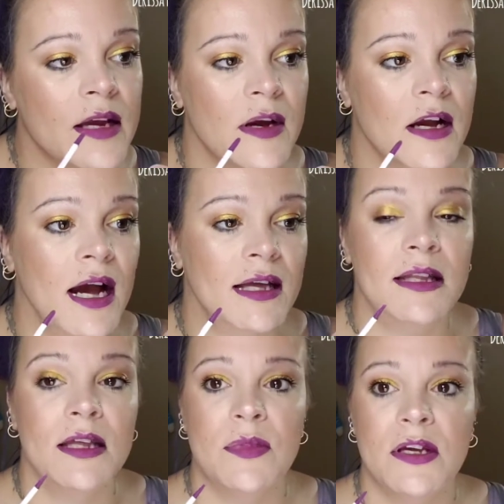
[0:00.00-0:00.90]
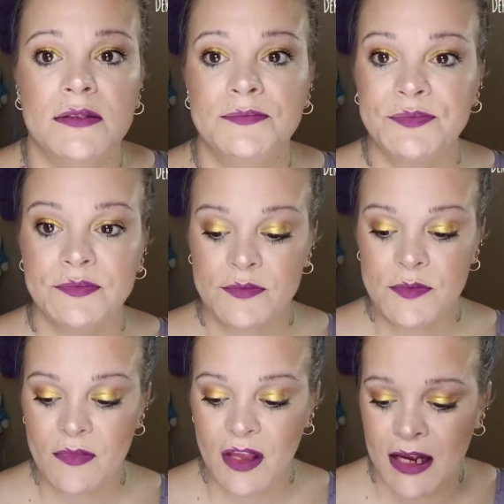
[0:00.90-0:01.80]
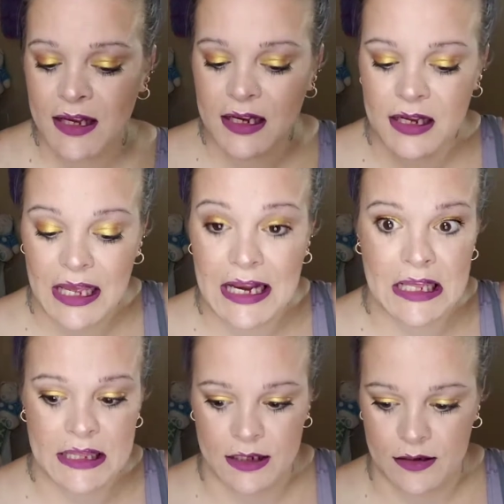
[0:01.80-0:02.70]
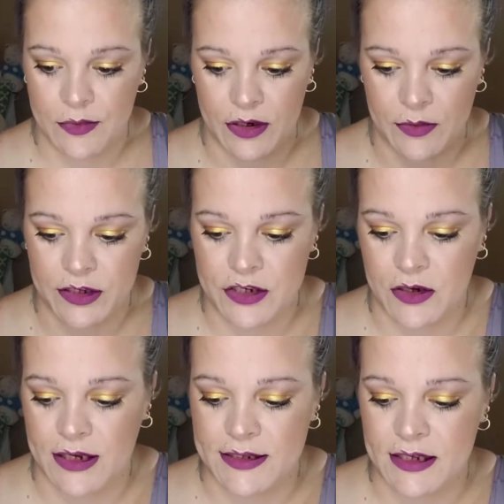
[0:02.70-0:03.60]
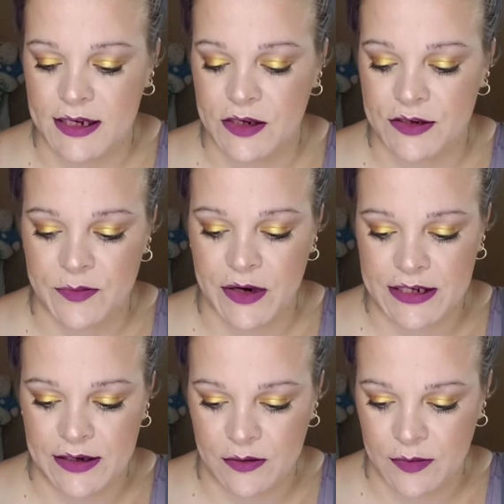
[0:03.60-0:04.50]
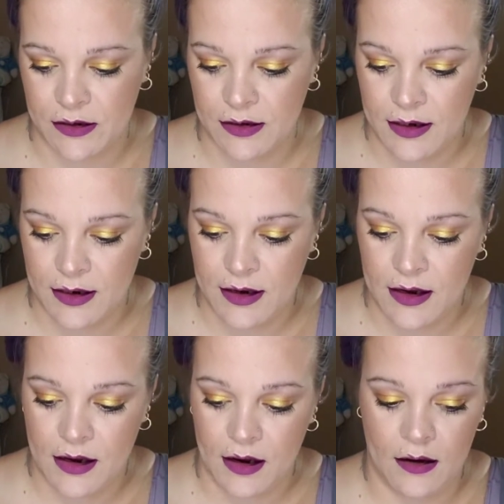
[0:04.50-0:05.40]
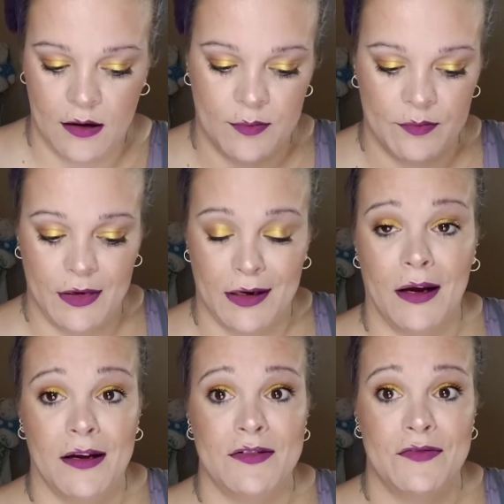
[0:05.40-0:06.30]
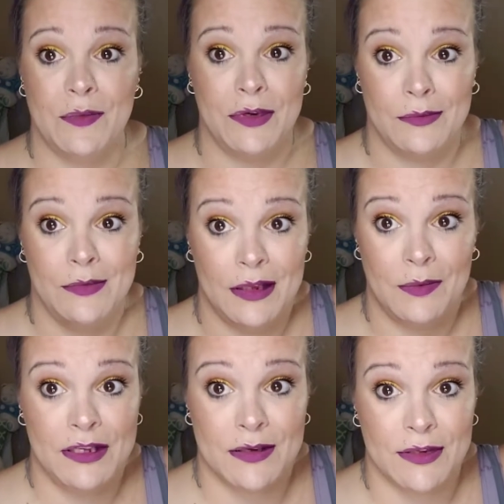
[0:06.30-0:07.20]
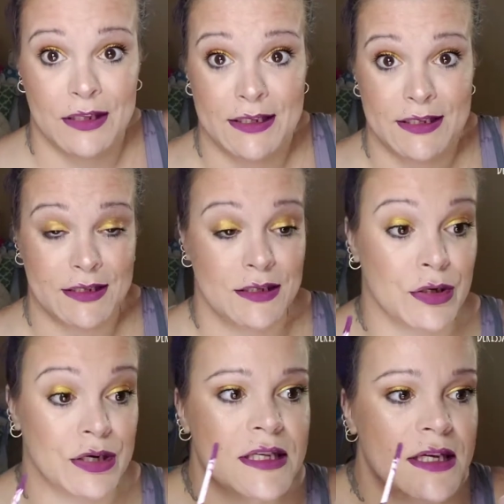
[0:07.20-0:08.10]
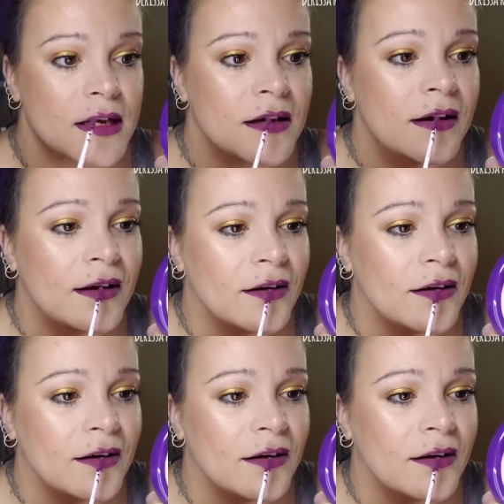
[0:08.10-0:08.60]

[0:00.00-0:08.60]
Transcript: Like my Kylie lippy, I can eat anything, pretty much, you guys, and it starts to break down on me. Um, and God forbid it would be something that's greasy